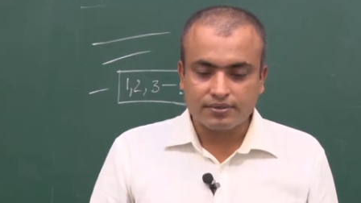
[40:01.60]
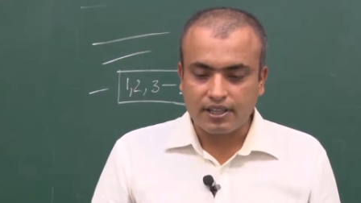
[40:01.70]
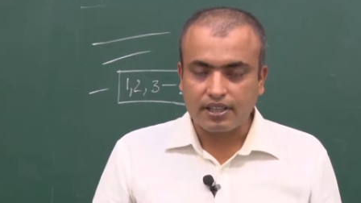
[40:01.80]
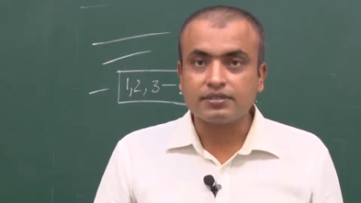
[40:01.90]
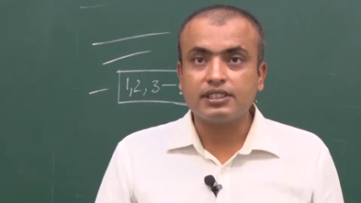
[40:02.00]

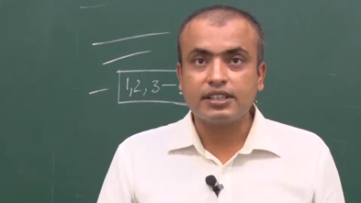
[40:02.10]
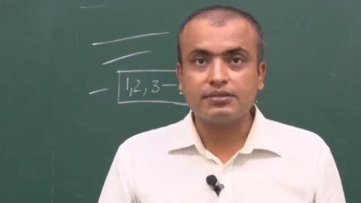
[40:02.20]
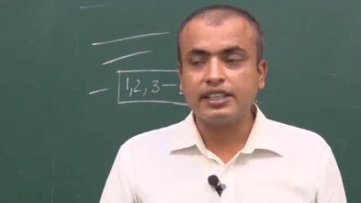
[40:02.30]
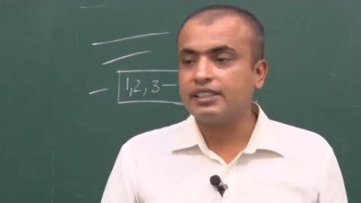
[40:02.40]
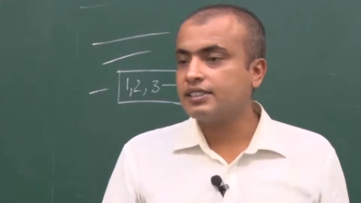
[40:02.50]
and with that
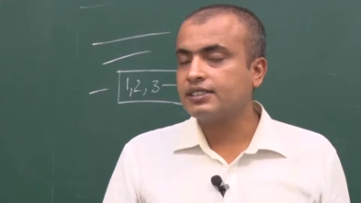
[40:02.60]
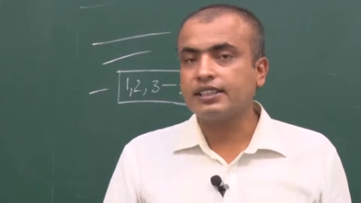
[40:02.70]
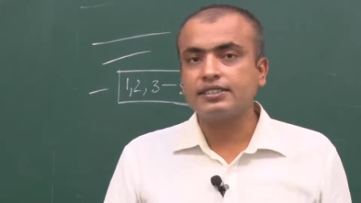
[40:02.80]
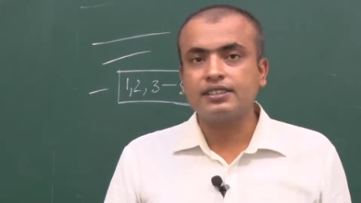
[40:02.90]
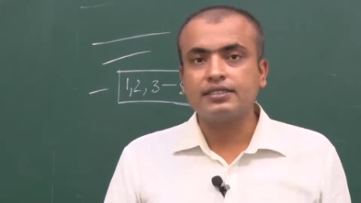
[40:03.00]
we end this
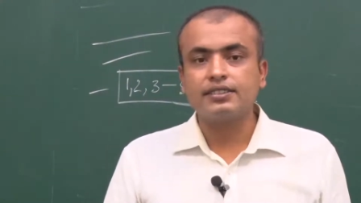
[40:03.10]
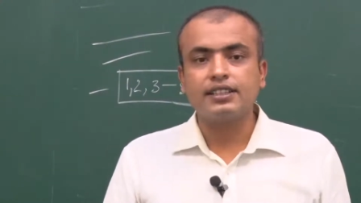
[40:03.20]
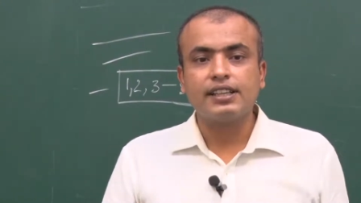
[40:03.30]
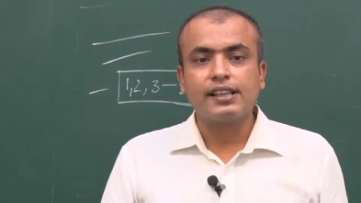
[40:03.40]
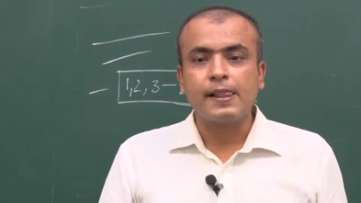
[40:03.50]
lecture.
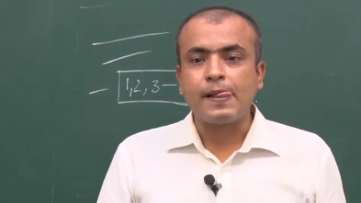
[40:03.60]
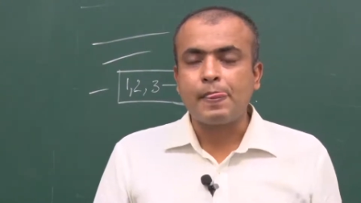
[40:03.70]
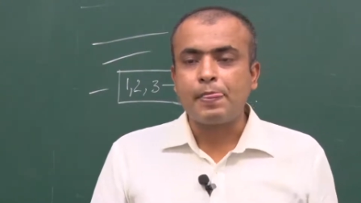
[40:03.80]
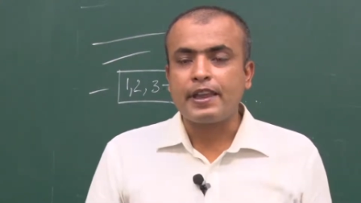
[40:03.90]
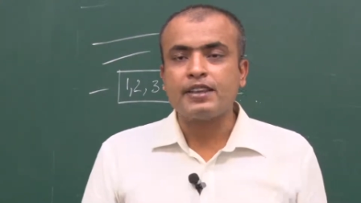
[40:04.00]

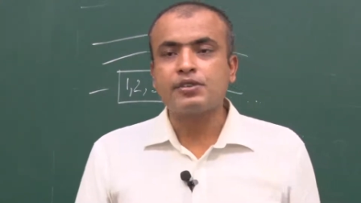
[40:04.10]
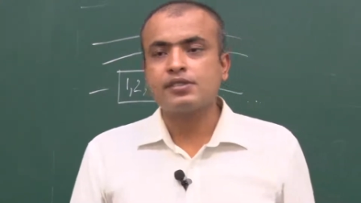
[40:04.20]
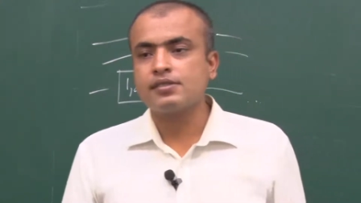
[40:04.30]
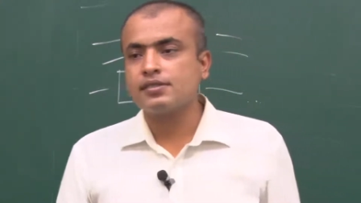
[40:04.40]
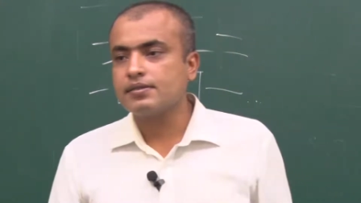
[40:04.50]
Any
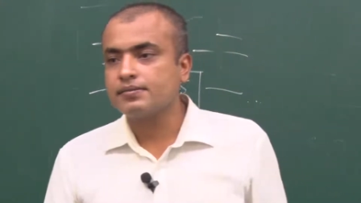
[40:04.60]
questions?